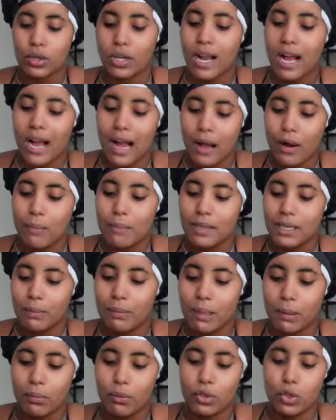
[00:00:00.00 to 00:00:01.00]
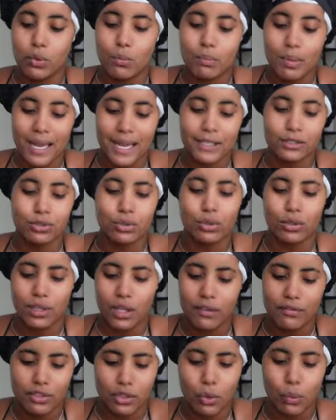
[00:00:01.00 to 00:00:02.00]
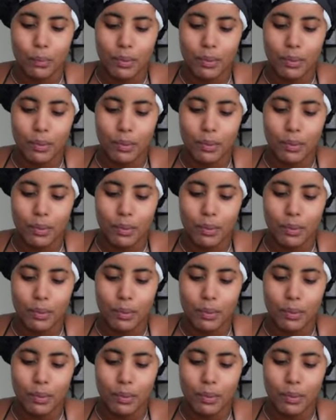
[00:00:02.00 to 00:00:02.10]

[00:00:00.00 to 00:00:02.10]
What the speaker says: or how many people you begged to love you,